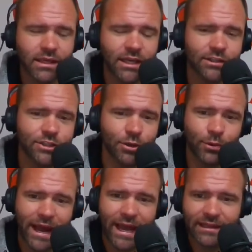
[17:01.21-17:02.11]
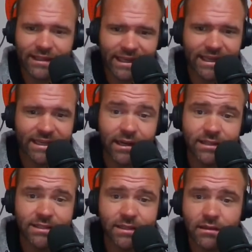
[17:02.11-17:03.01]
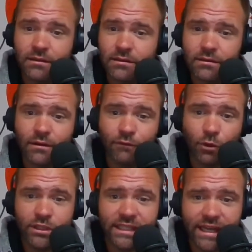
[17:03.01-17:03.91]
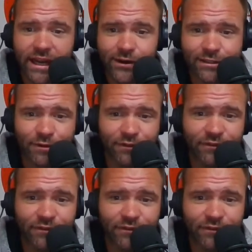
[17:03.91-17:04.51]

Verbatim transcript: he also ran like he does 14 carries for